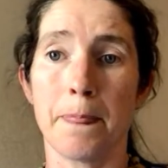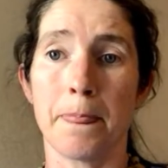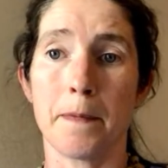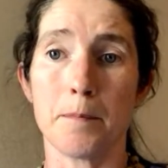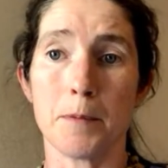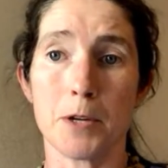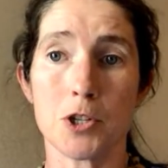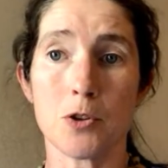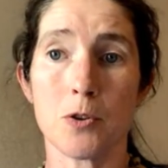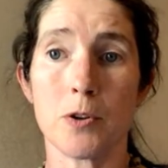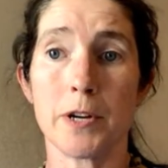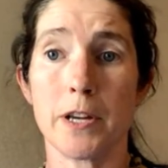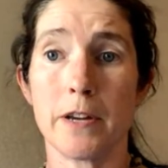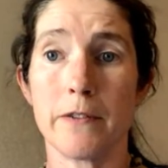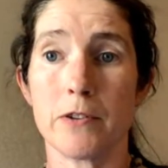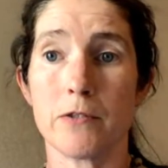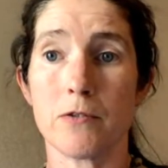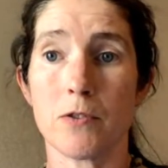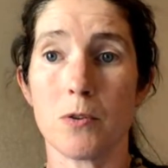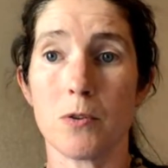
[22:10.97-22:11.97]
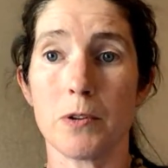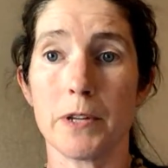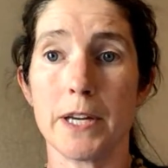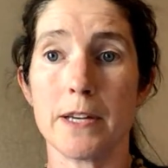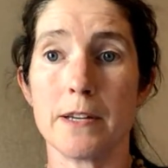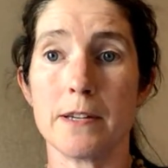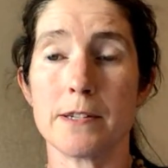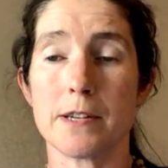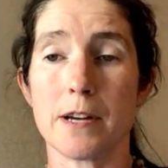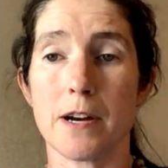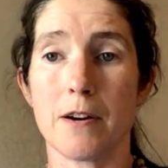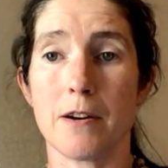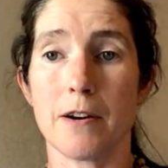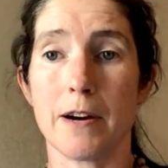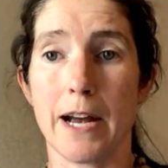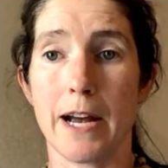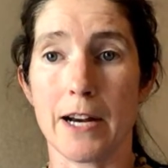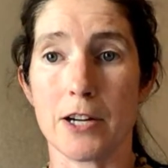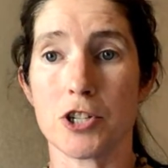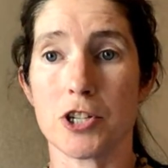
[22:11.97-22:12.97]
the majority of enrollees are
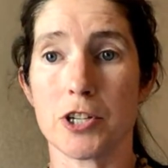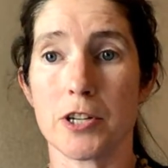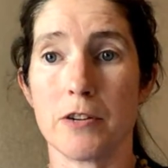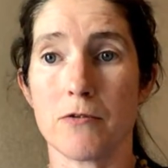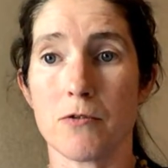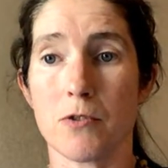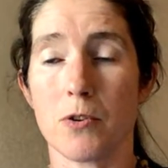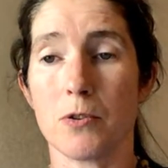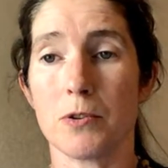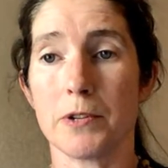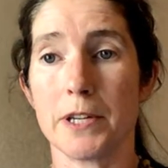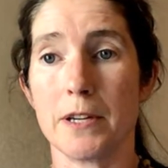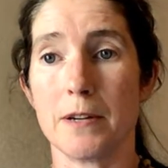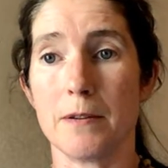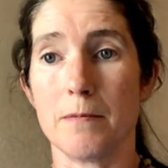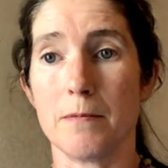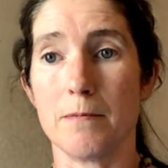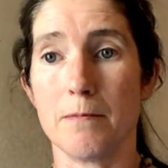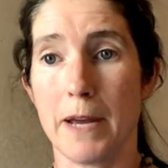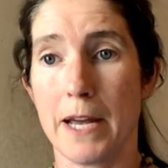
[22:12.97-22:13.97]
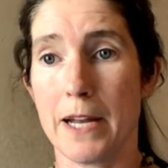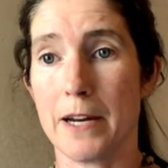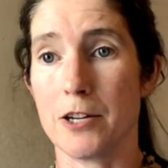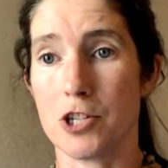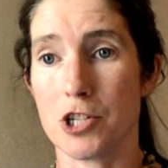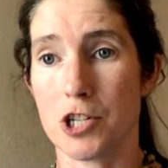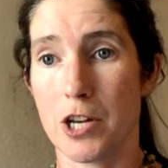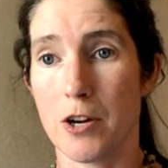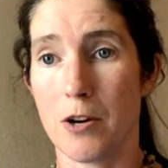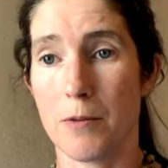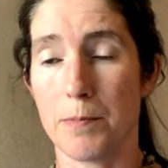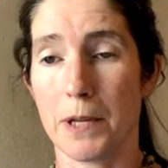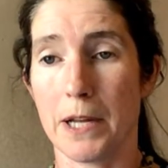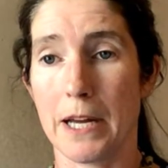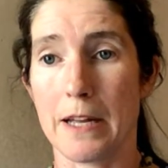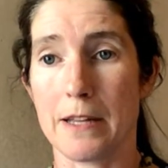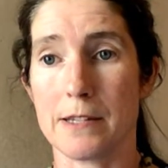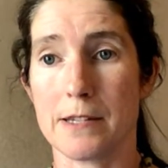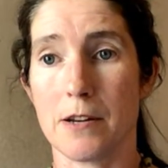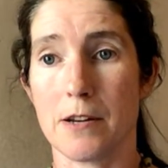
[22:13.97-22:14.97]
actually enrolled in managed care
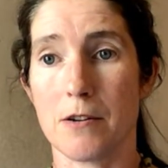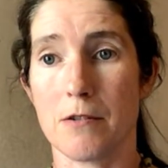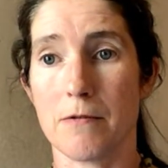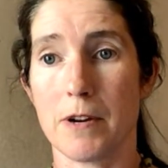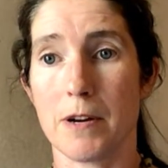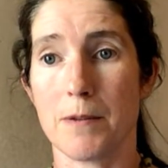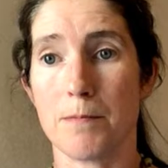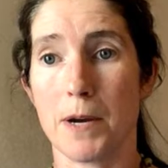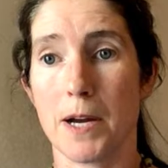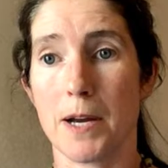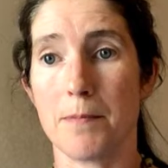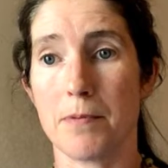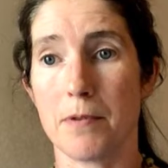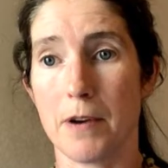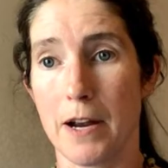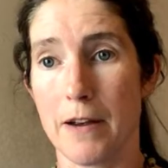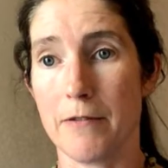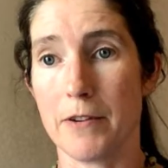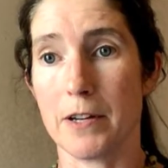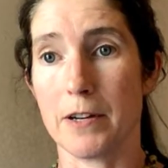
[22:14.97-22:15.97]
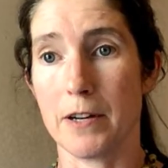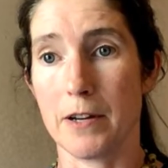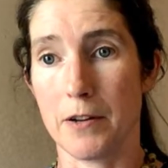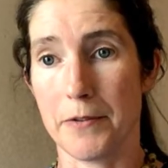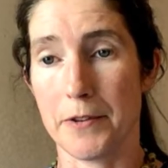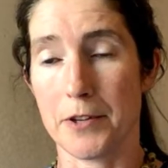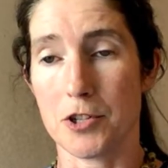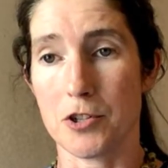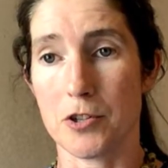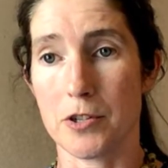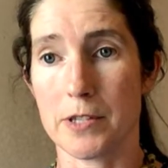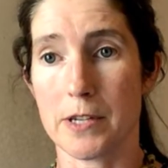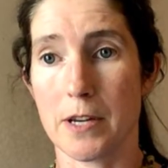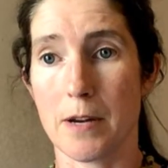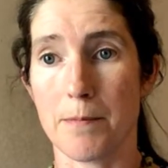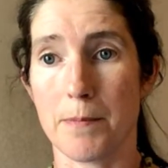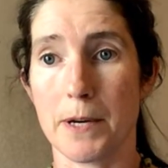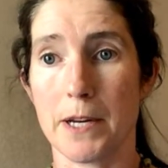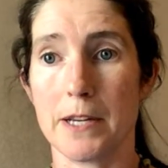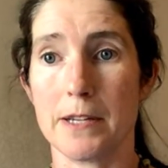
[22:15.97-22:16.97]
plans that are run by private health insurance
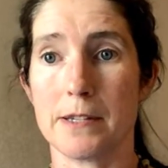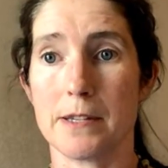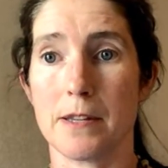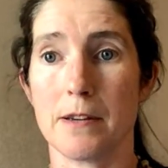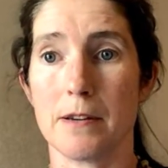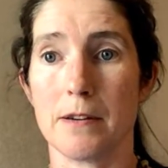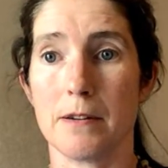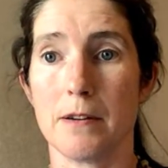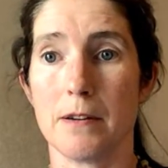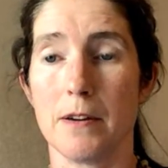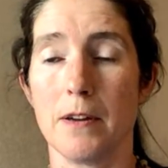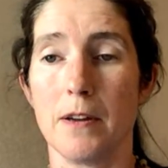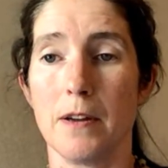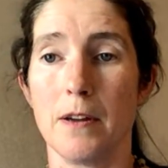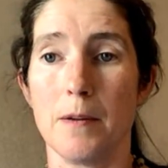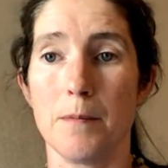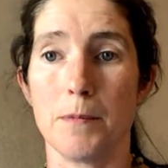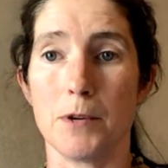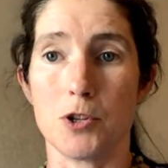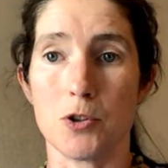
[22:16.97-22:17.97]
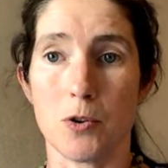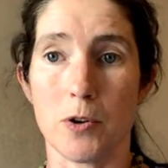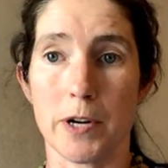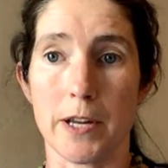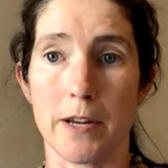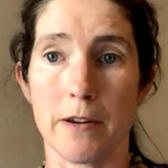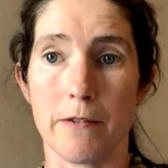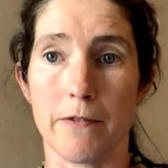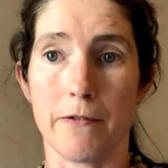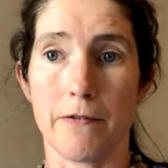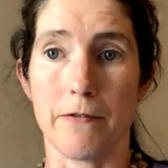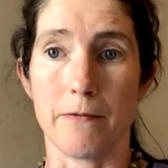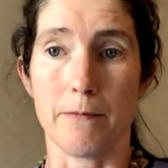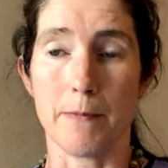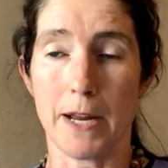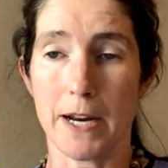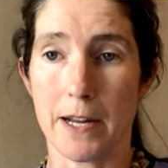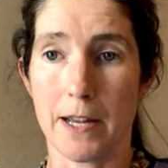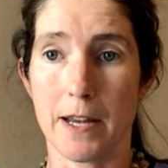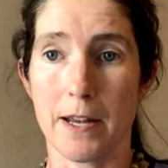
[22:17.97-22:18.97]
companies. The majority of
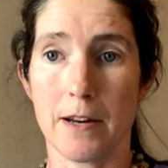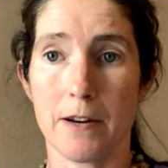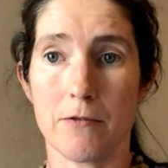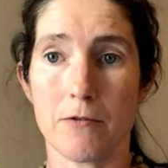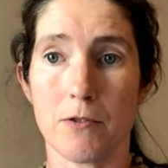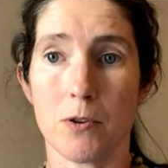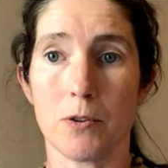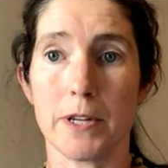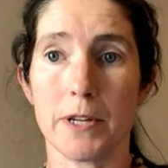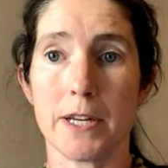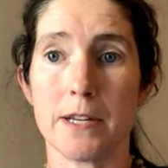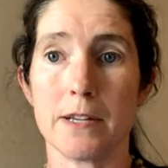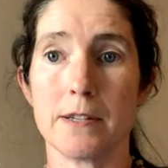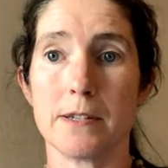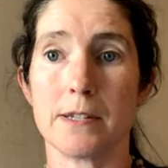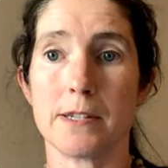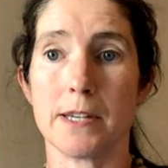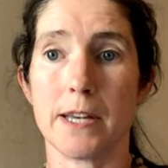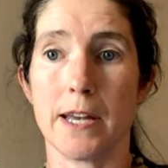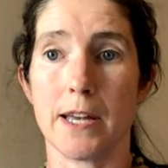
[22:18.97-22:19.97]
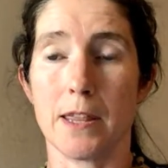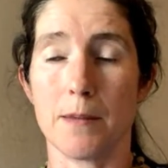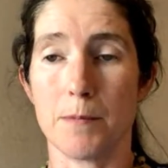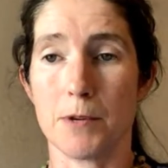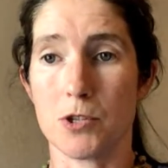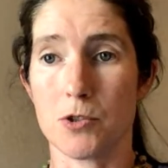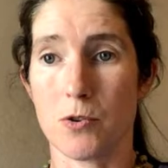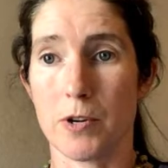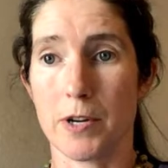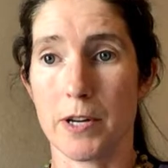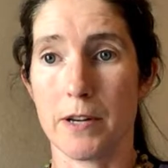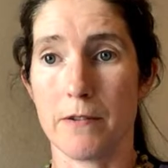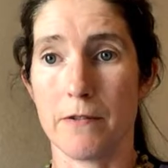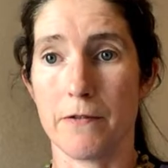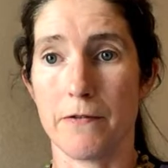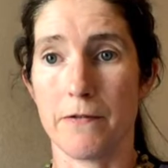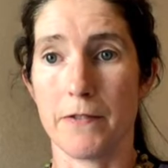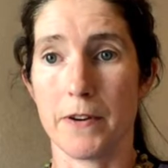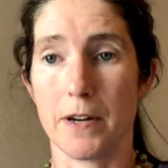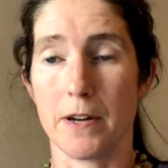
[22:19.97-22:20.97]
Medicaid enrollees and the majority
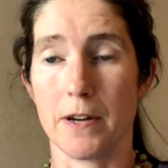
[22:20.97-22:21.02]
of